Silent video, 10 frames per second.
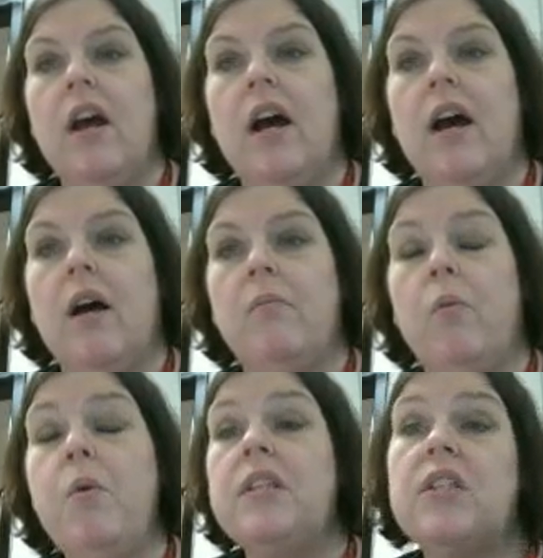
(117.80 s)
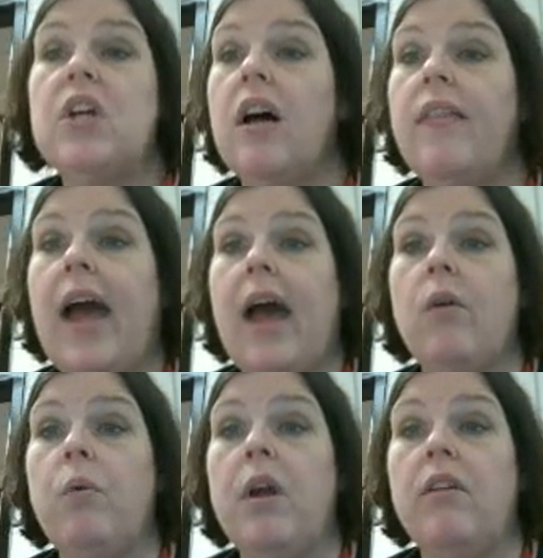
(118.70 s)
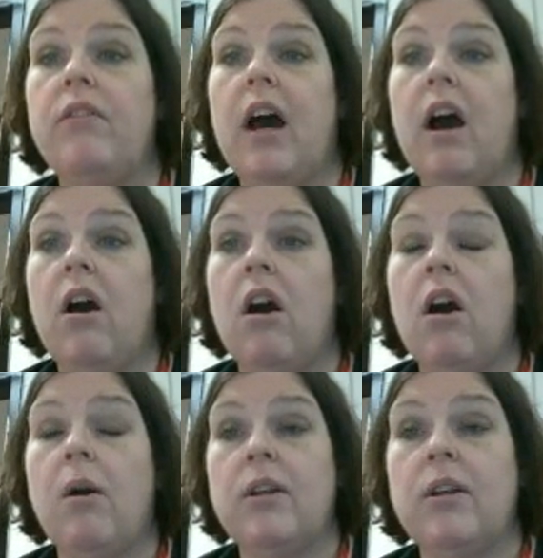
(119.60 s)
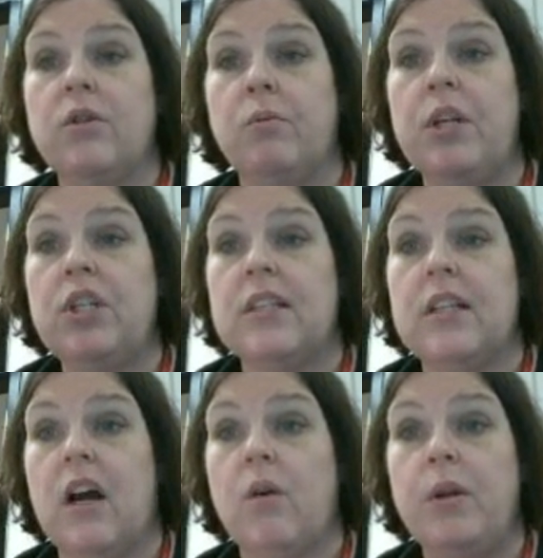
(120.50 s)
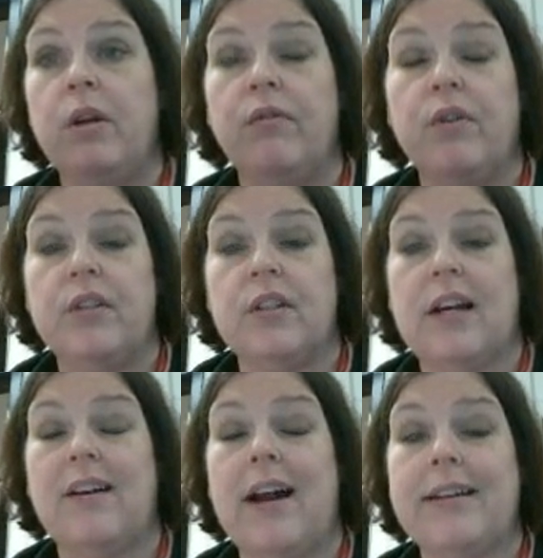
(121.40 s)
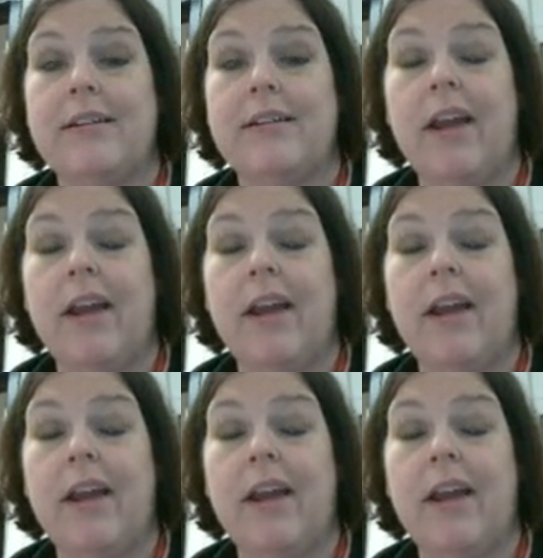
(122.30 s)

Um, we saw that with our syringes, our real versus our ideal